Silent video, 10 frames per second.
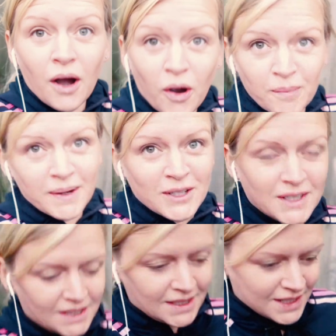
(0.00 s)
oh my
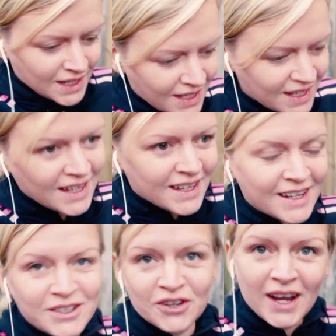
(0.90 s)
goodness
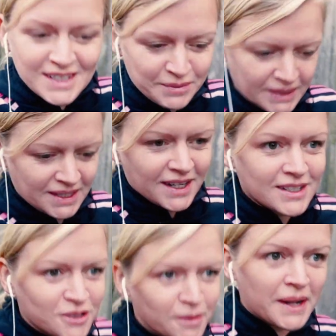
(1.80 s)
it's crazy windy
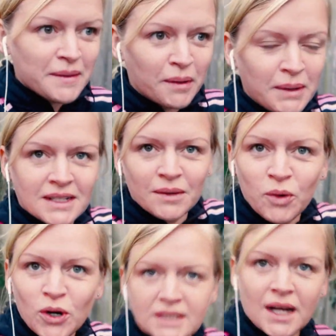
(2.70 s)
That's about at the moment because I'm
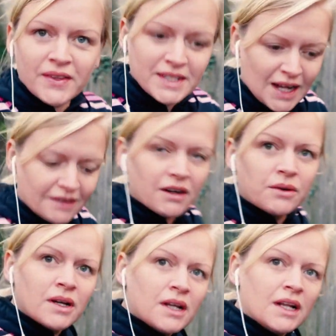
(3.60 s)
walking down this narrow
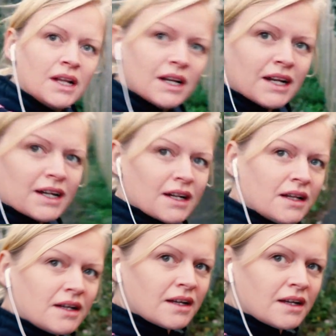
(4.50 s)
little